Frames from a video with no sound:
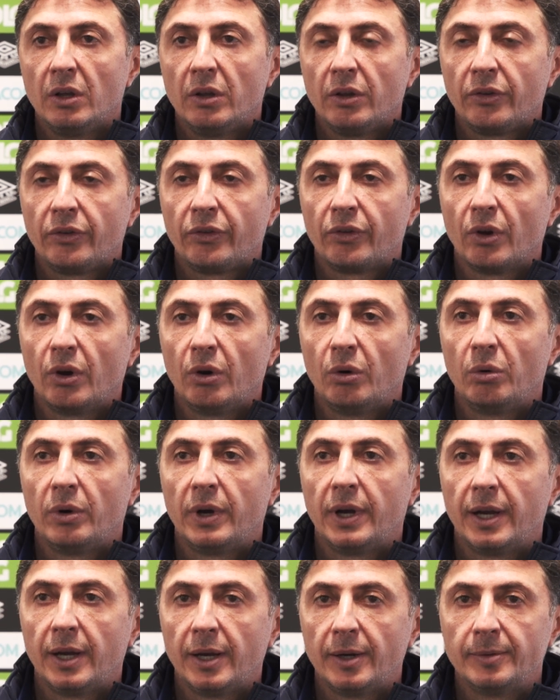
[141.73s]
So.
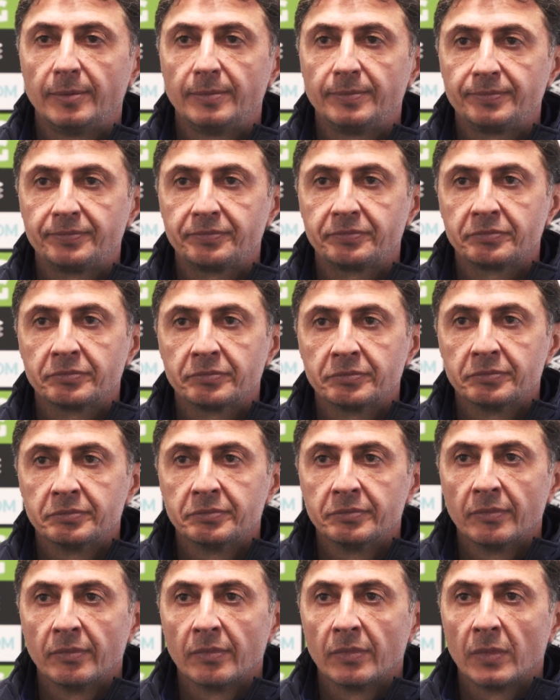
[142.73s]
Uh,
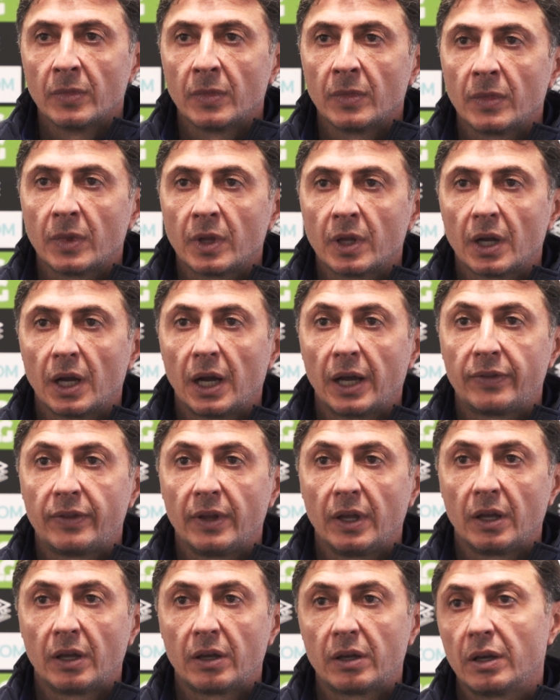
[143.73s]
I
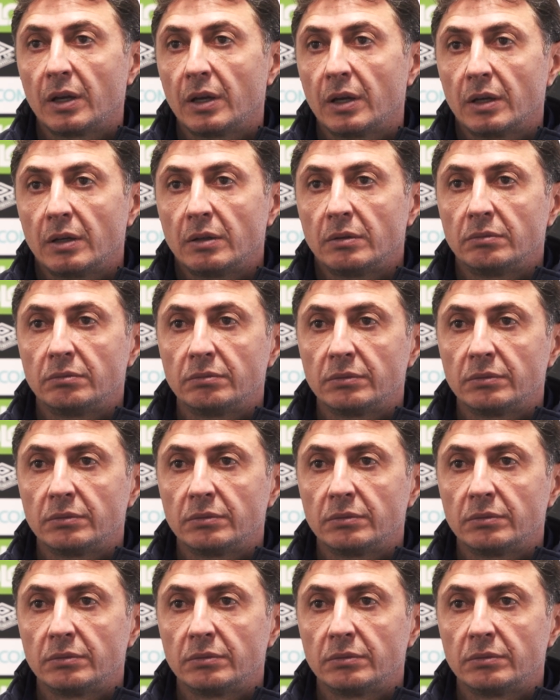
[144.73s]
think uh,